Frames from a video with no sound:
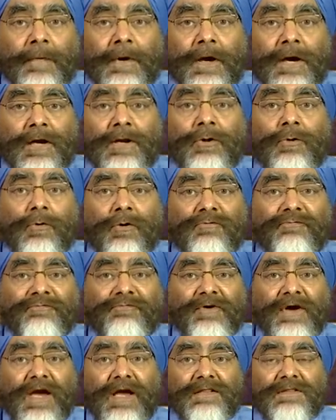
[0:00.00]
In good
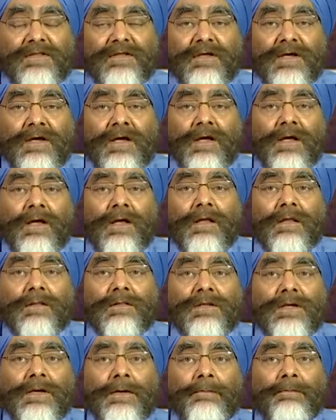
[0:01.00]
faith,
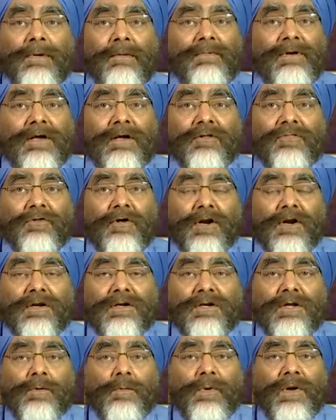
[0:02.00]
the public
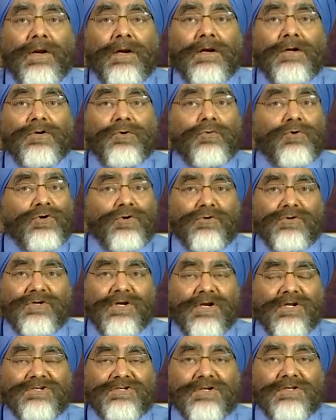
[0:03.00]
authority will do due
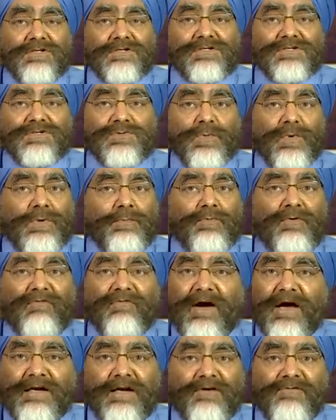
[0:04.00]
diligence, will
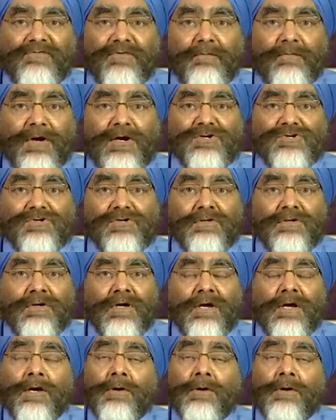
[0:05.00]
provide information,